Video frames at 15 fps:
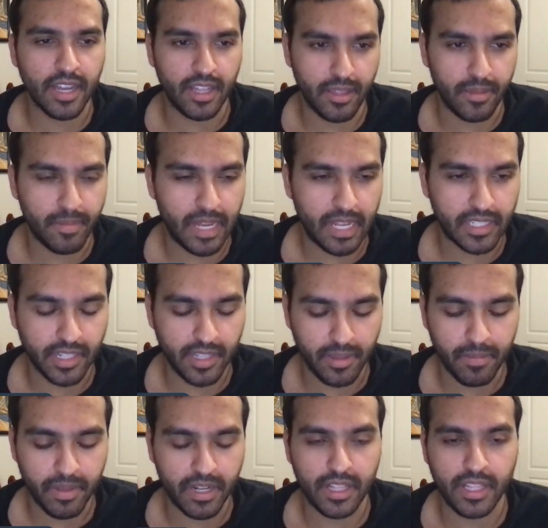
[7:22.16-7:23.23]
other parts of
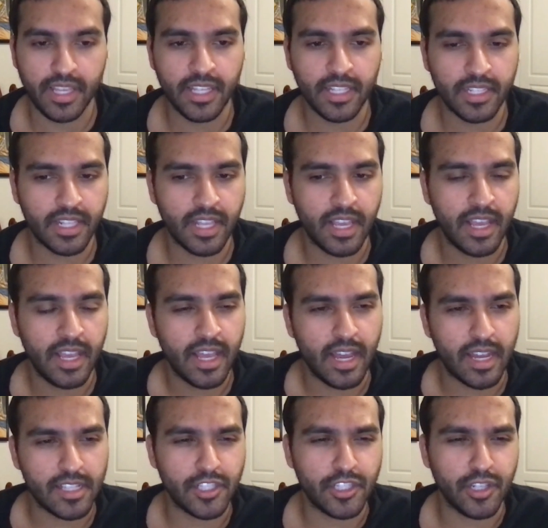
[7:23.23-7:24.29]
the Middle East,
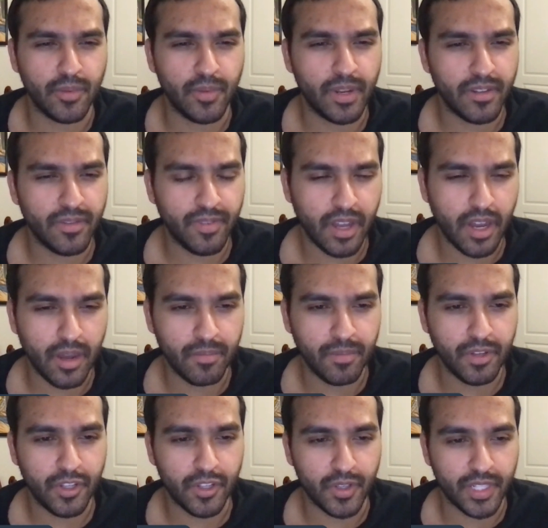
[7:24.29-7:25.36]
and so would have
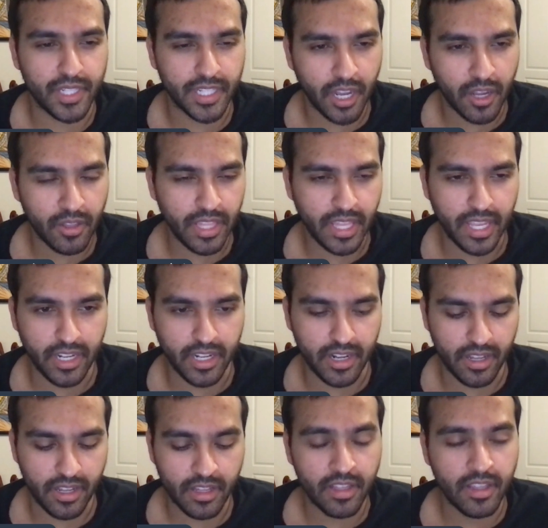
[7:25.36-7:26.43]
come to South
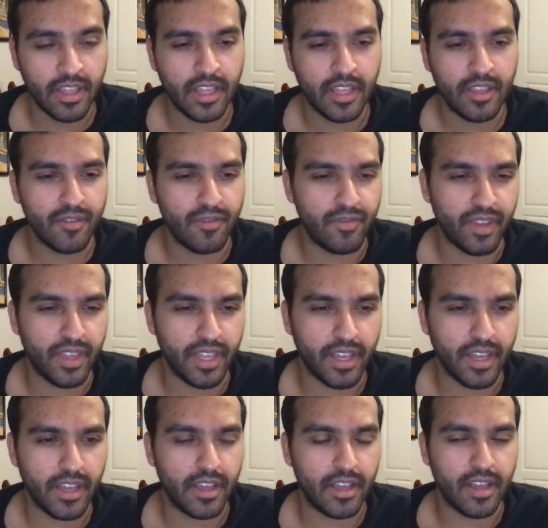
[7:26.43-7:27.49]
Asia
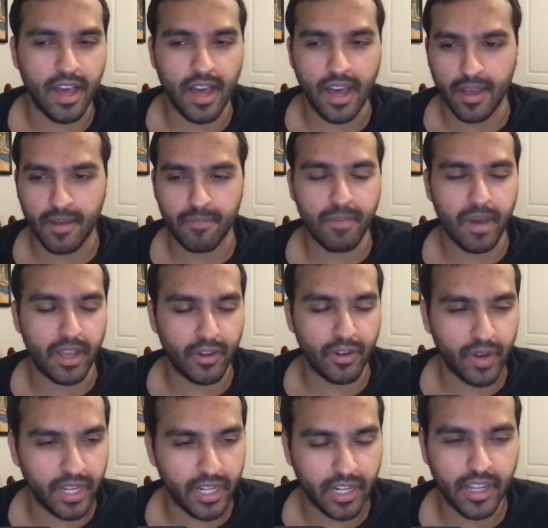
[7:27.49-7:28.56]
via
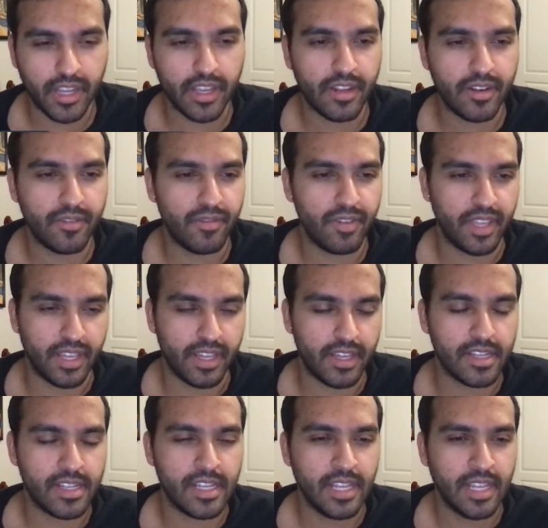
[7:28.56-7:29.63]
migration,
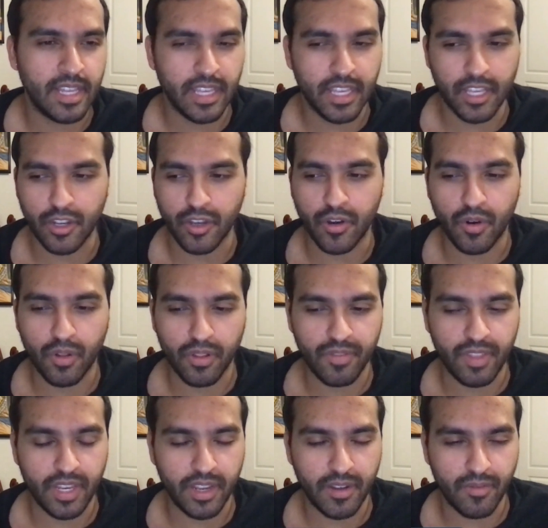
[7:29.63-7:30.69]
via all
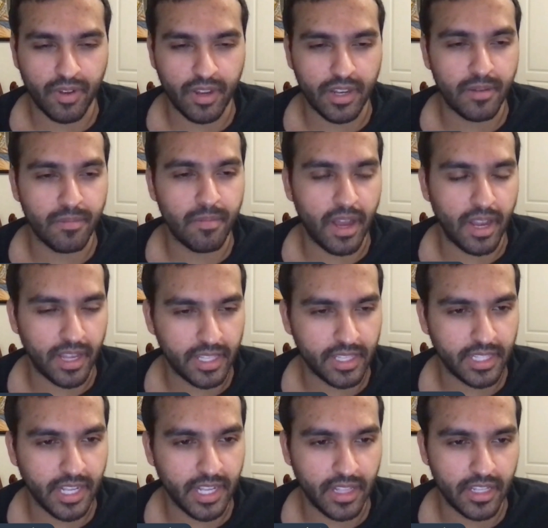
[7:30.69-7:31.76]
of the different
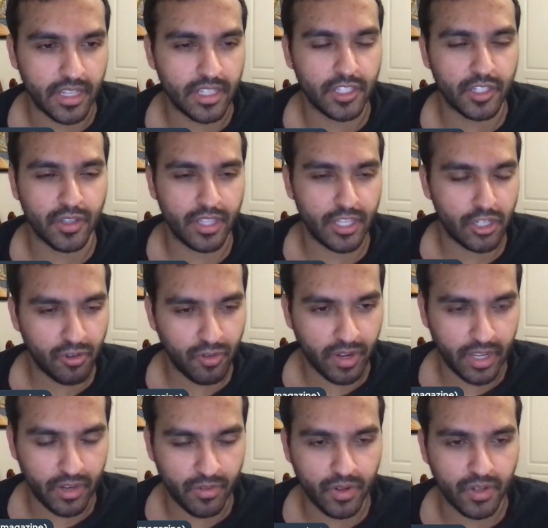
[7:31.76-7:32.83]
market sellers on the
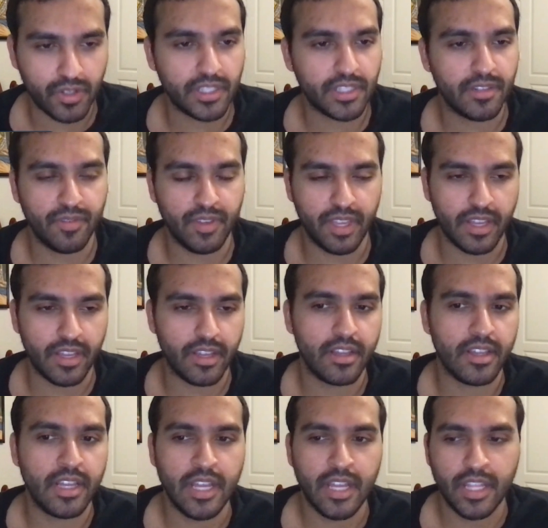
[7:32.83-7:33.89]
trade routes, via